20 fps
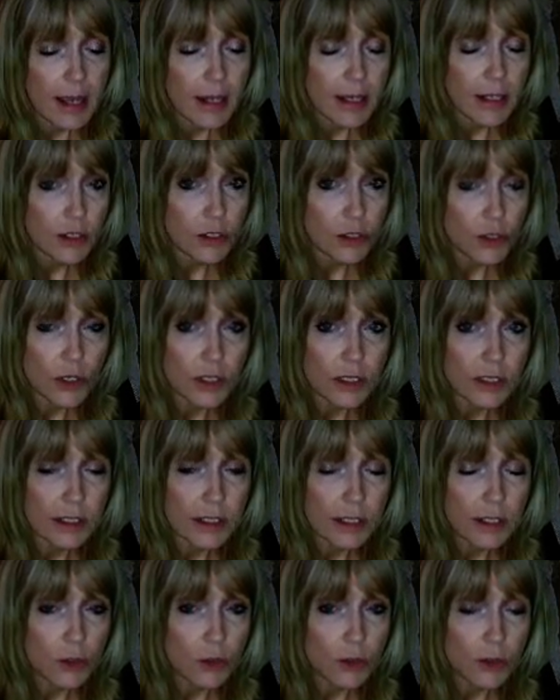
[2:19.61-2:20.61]
and it starts
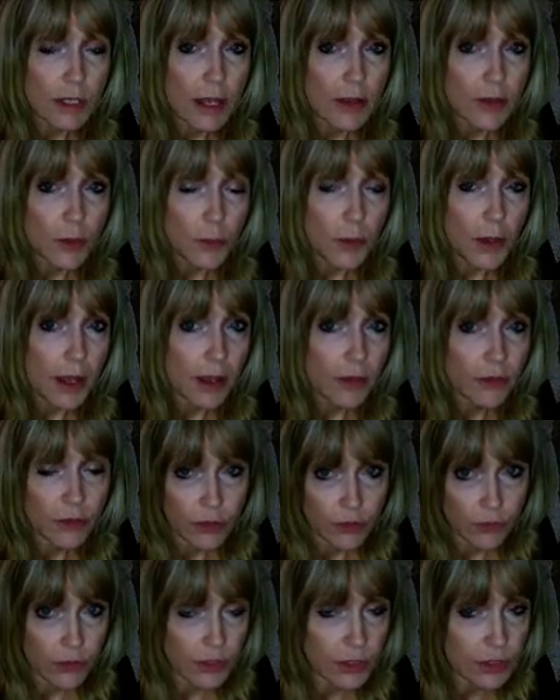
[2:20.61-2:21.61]
leading you down the
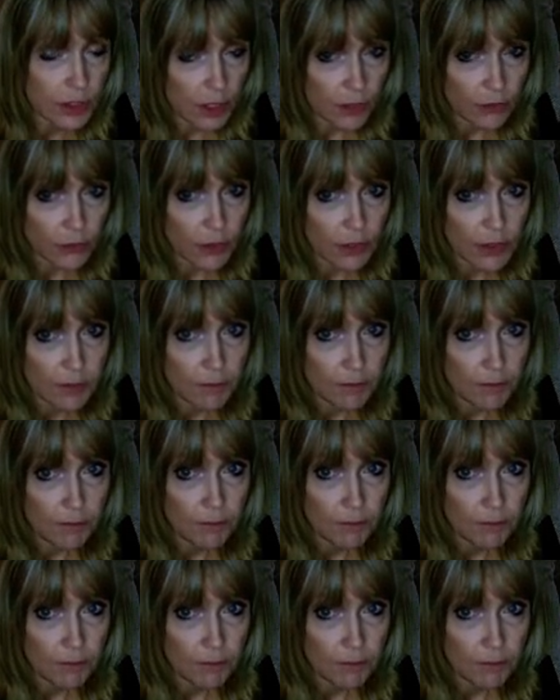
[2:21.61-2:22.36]
path of discovery.